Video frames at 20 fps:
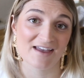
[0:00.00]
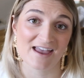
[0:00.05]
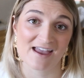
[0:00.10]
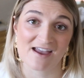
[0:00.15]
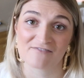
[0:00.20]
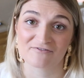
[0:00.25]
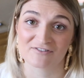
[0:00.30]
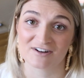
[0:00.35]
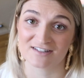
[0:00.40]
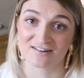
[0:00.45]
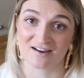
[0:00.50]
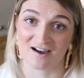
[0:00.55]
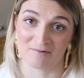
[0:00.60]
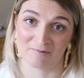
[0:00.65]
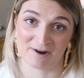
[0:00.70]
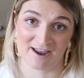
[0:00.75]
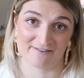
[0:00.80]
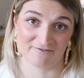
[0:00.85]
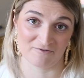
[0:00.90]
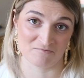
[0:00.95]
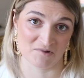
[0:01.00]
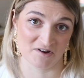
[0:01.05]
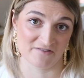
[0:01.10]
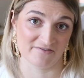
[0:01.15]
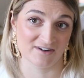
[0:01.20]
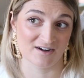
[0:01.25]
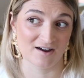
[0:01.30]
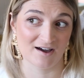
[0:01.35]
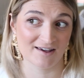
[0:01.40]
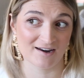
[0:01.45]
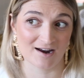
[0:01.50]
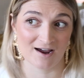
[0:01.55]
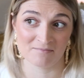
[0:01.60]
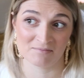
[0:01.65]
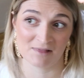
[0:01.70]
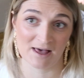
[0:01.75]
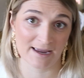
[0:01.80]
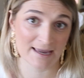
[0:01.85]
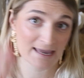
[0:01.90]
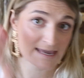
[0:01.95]
every time we have a movie night, I'm
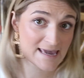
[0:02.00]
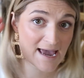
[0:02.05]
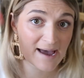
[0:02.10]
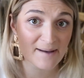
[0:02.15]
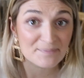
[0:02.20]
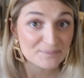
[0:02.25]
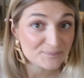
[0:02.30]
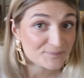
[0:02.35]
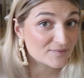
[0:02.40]
like, yep,